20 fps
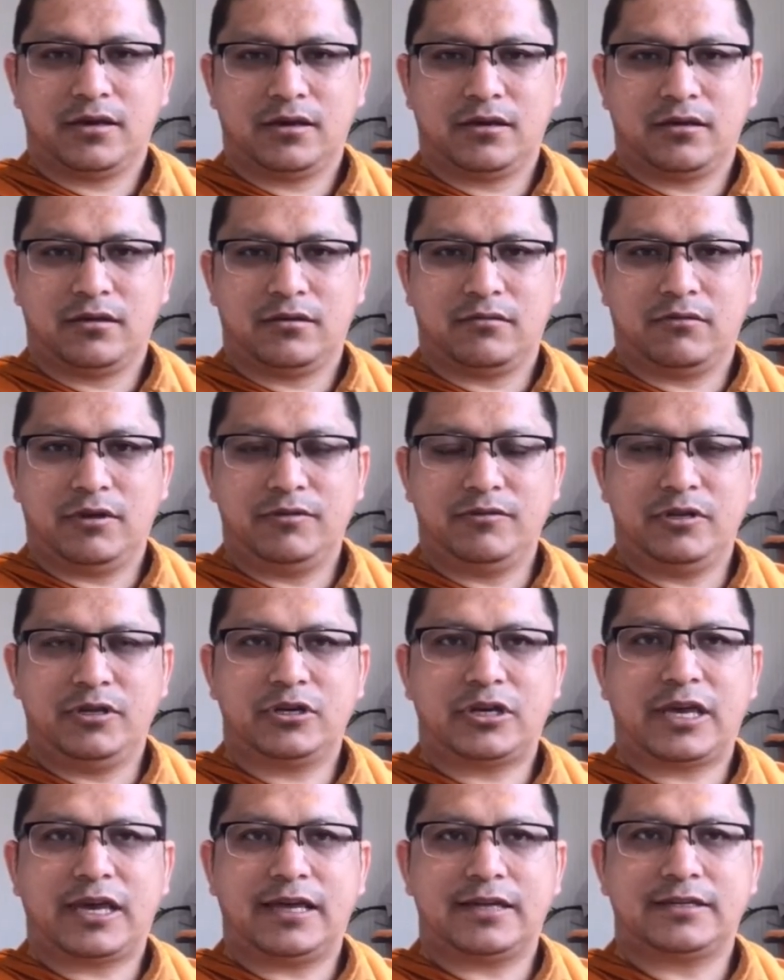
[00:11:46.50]
When we
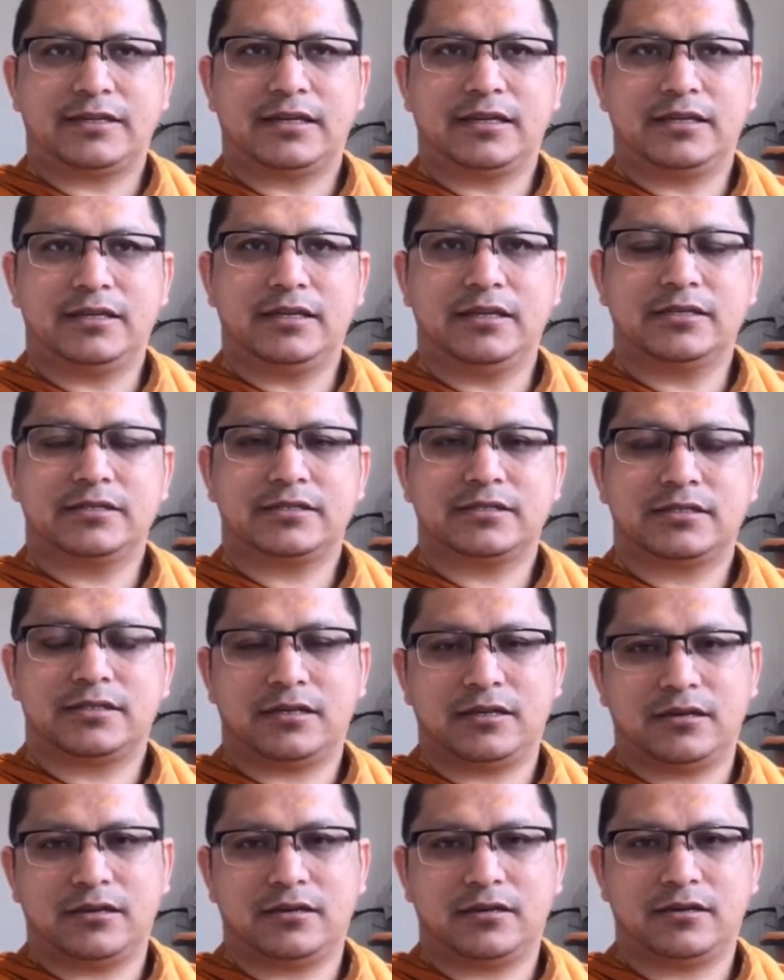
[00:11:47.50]
look at
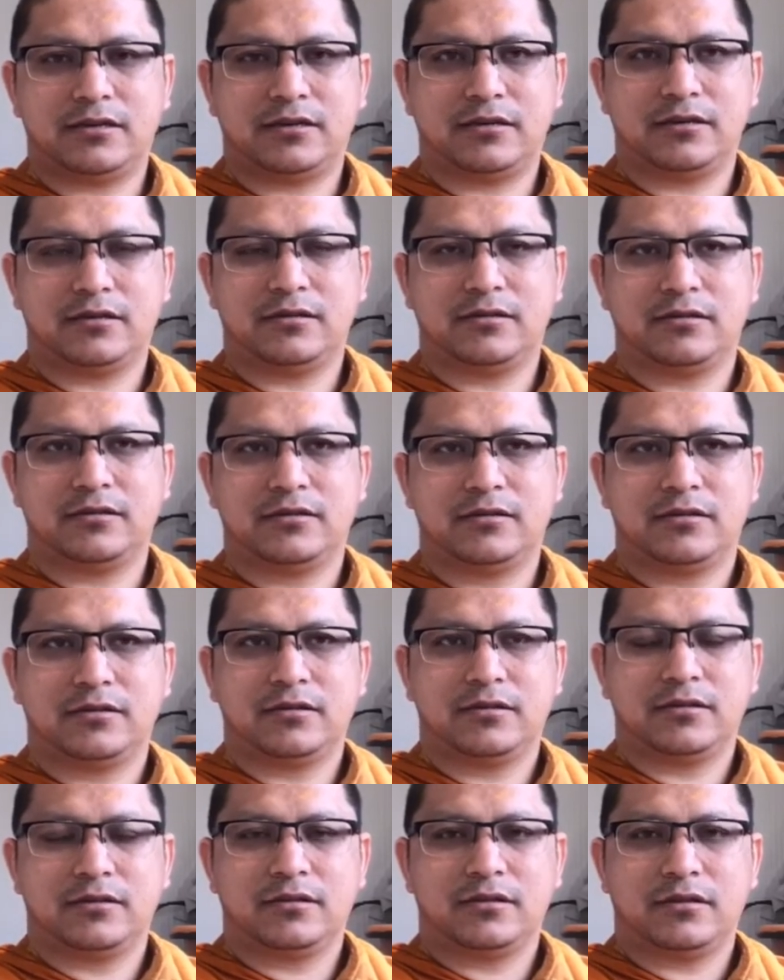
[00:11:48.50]
this,
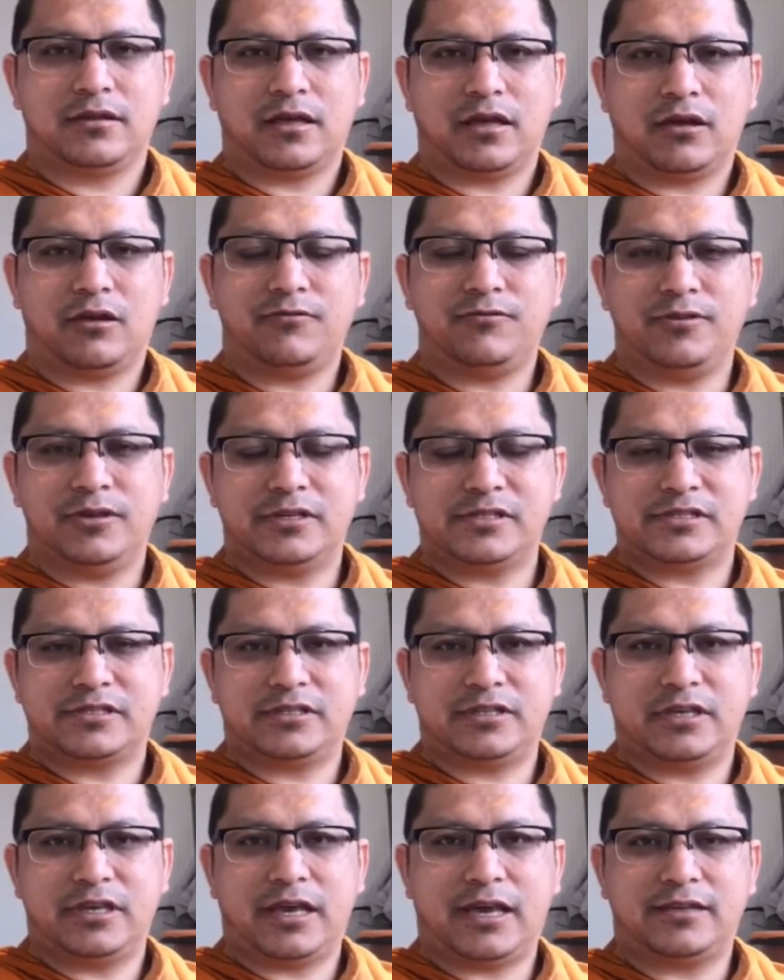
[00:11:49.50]

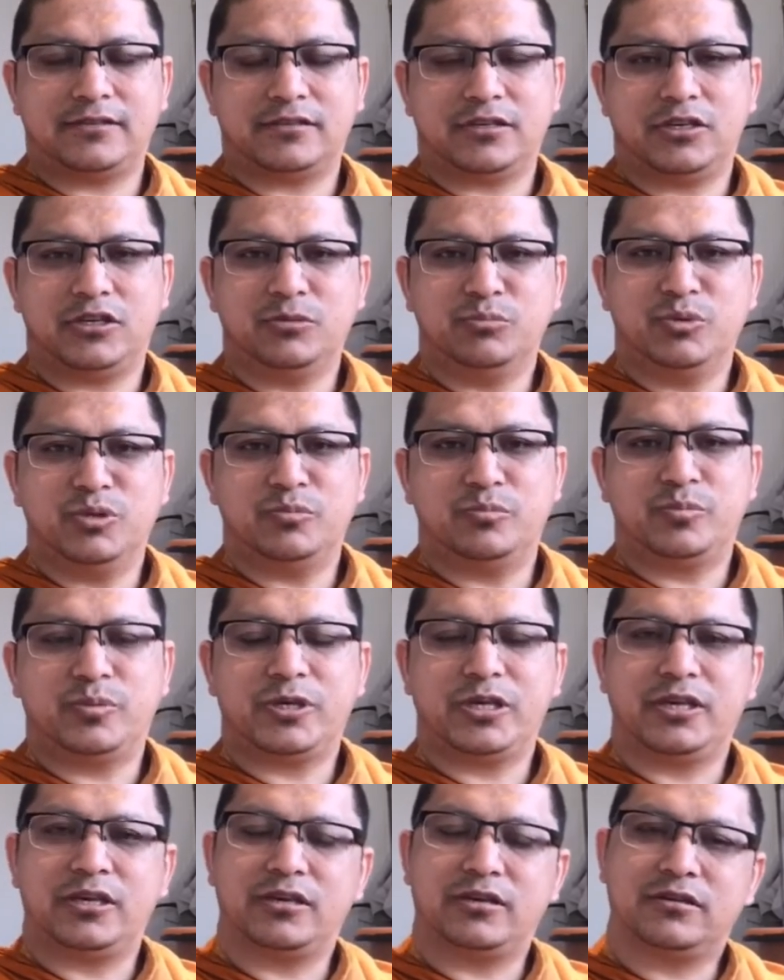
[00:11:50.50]
obviously as a human
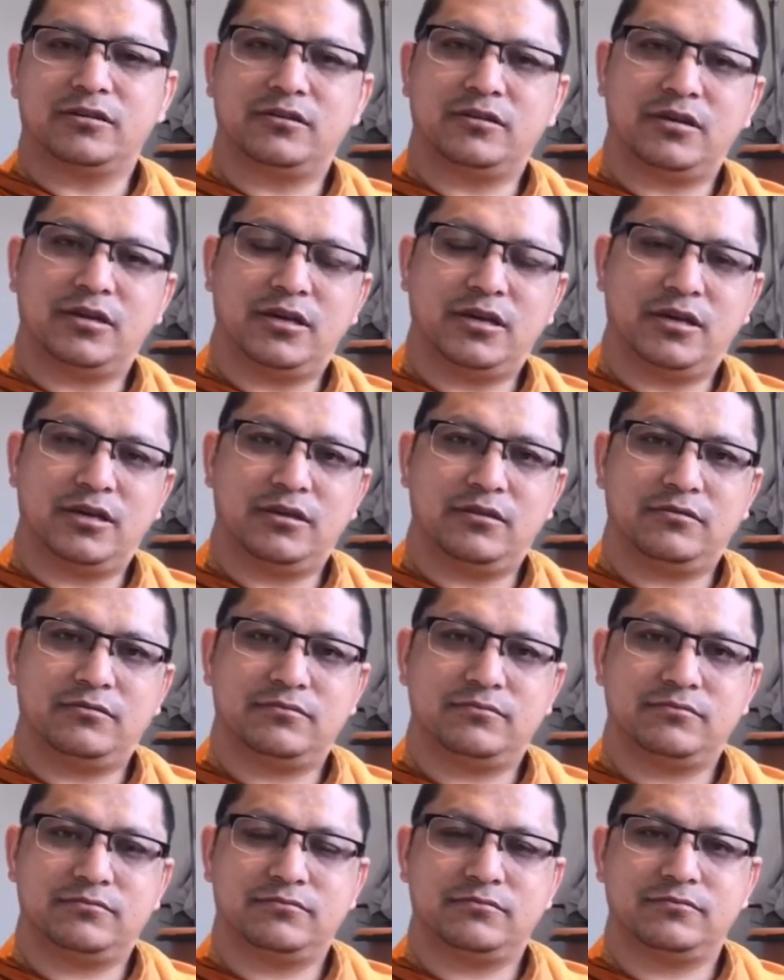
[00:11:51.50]
being,
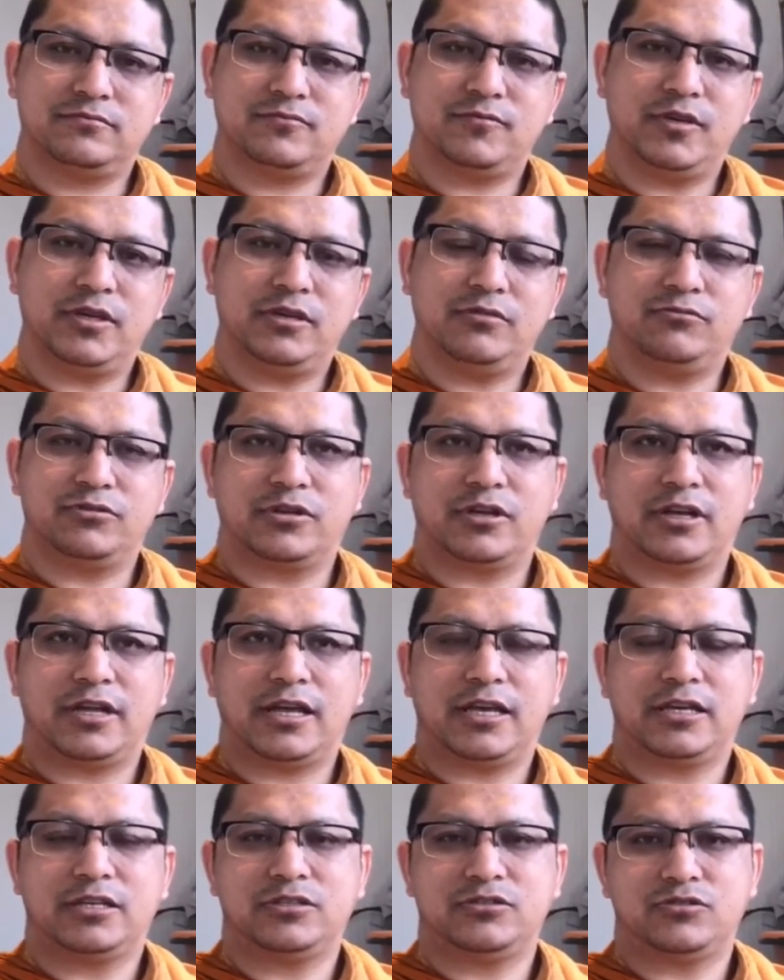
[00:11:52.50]
we would
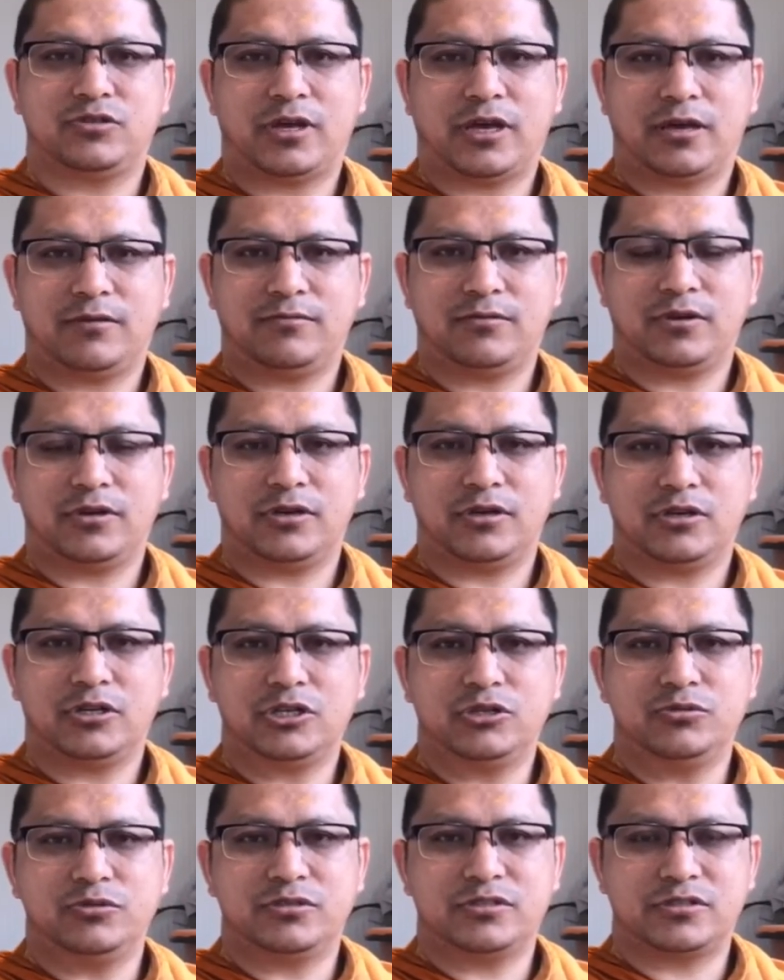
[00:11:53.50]
like to have a
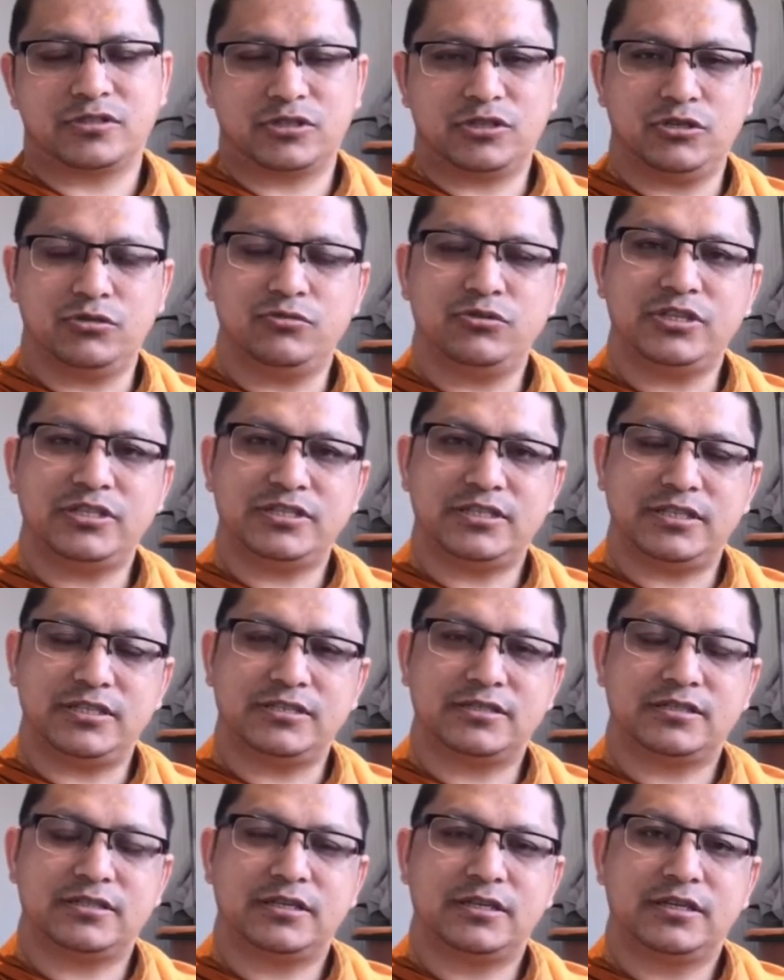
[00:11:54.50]
good
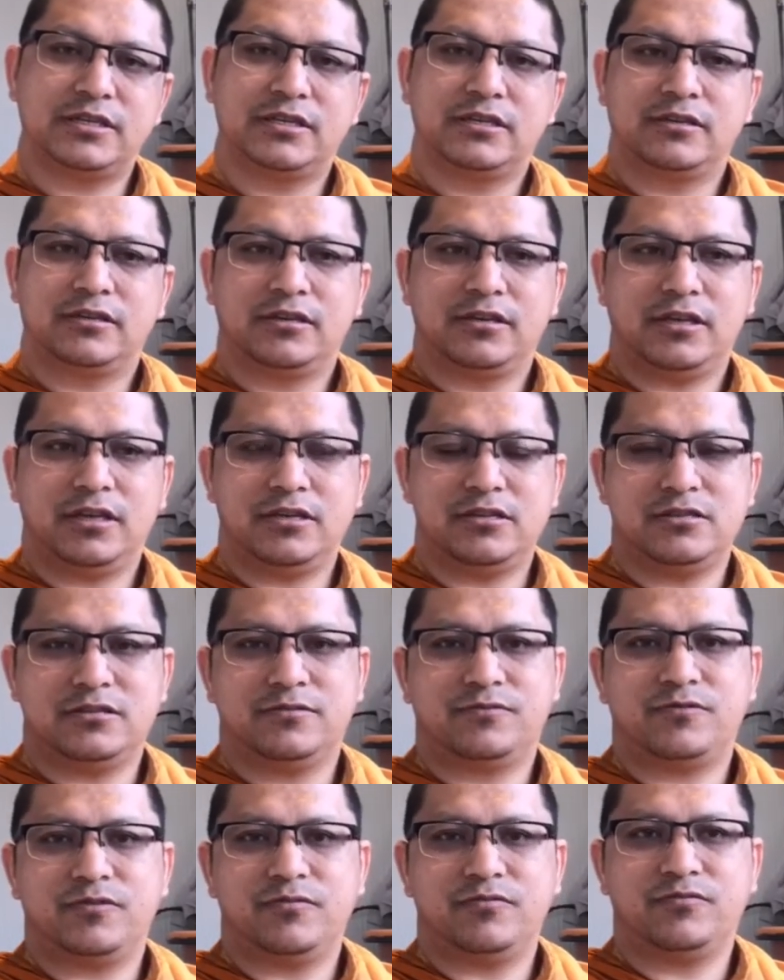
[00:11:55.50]
securities in
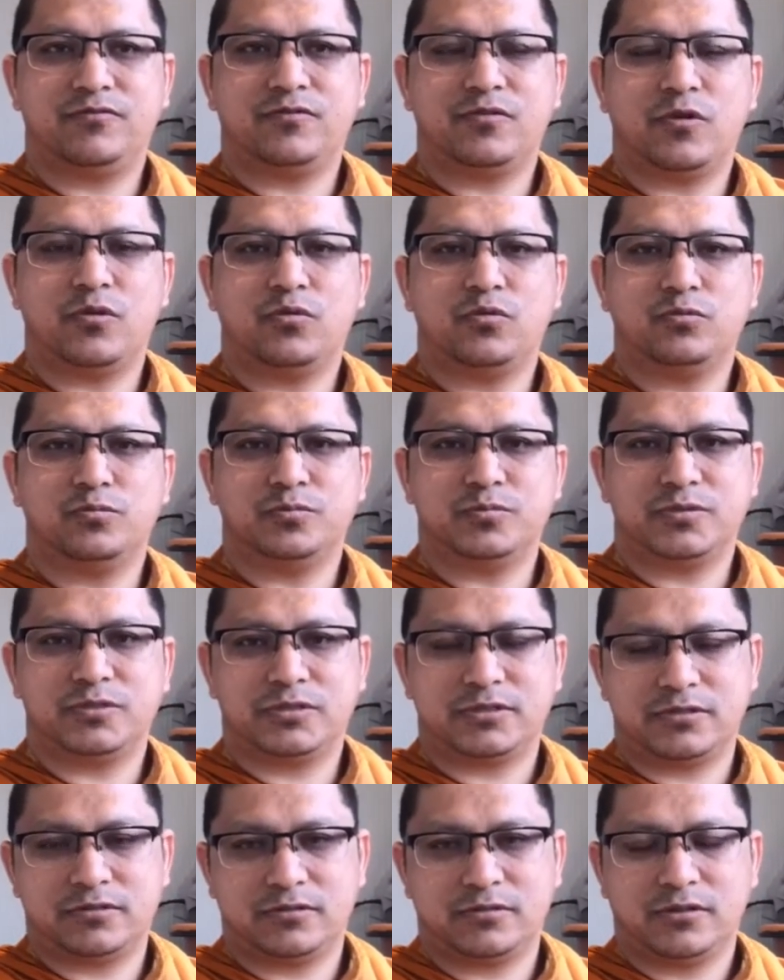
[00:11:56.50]
different
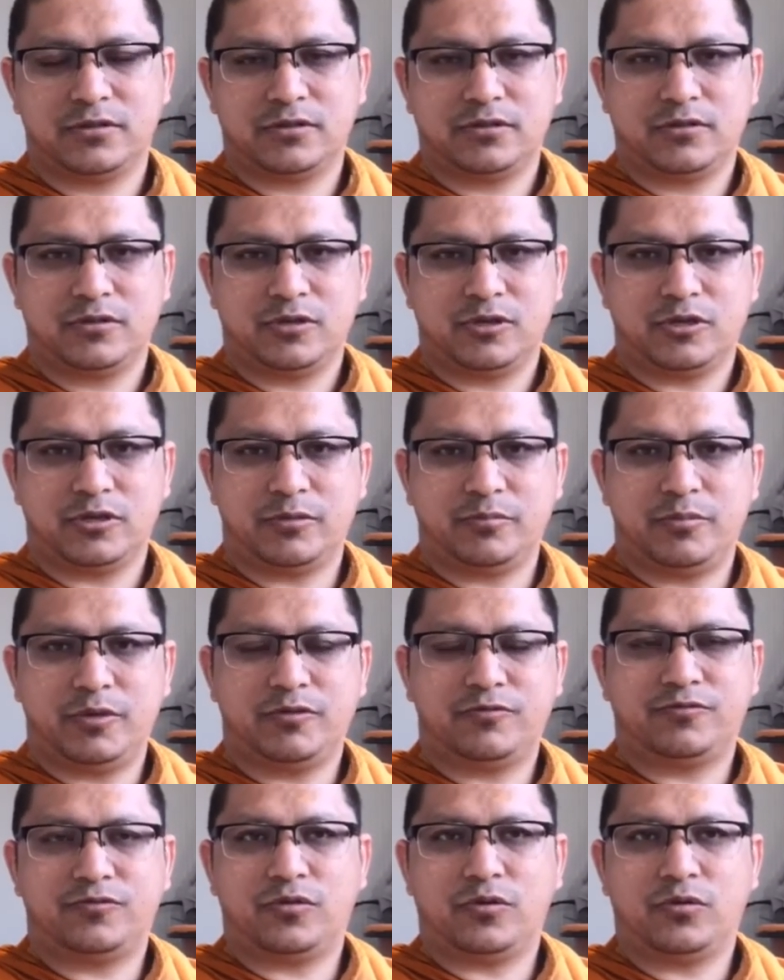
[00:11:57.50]
forms.
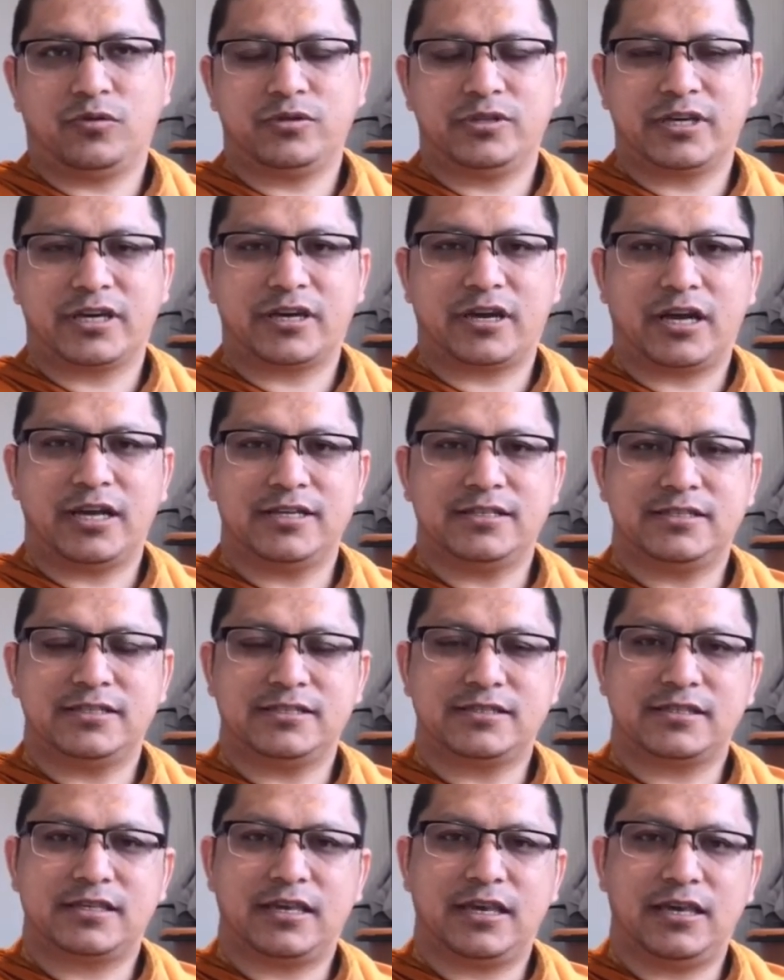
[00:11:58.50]
Before the
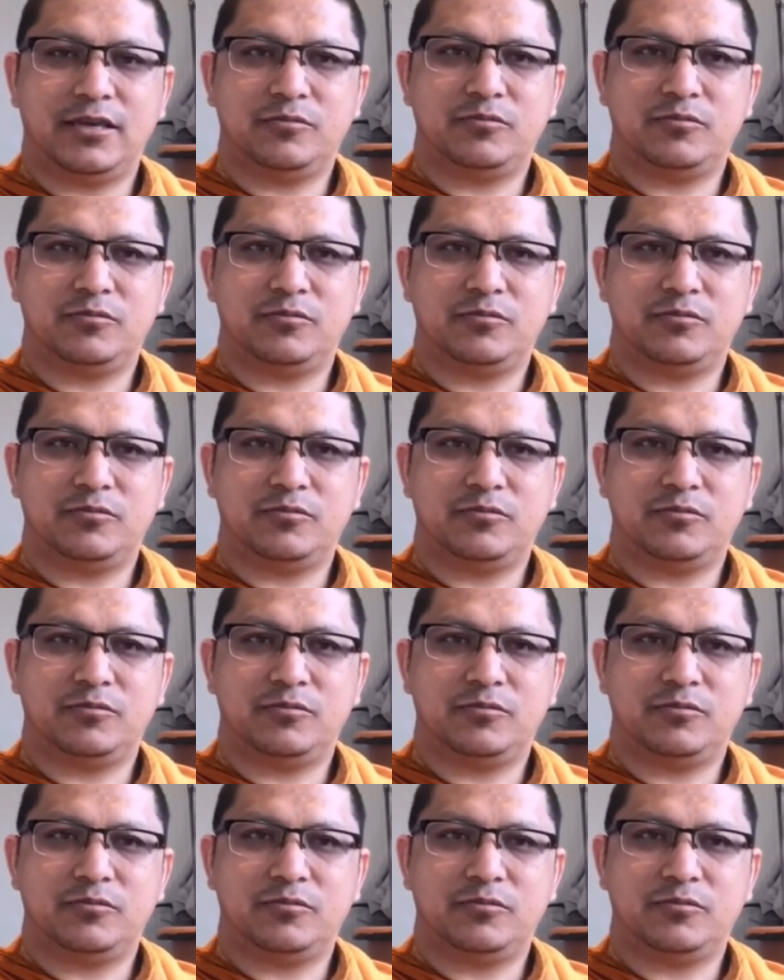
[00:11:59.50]
crisis came, the